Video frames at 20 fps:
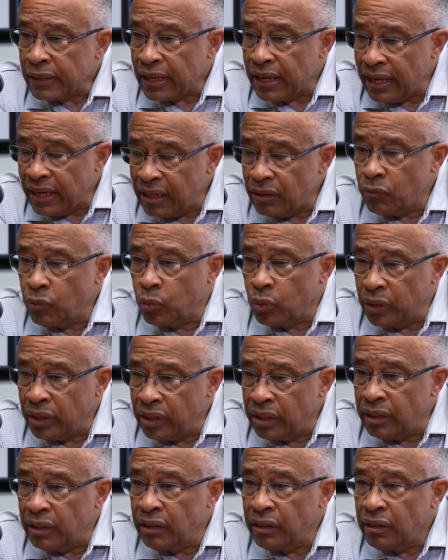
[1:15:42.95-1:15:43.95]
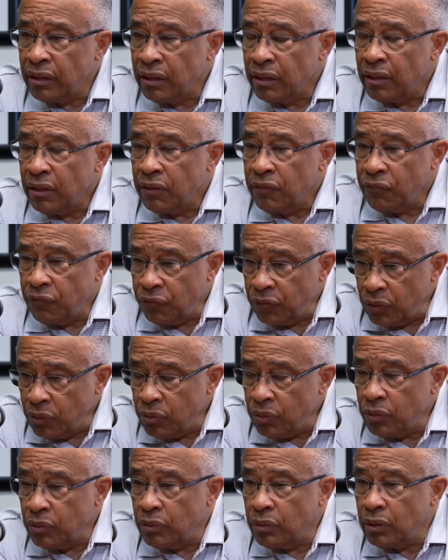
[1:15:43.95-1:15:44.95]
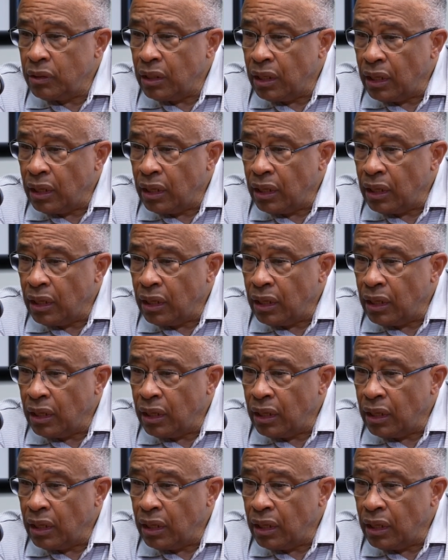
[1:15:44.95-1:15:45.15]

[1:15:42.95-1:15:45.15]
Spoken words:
had we viewed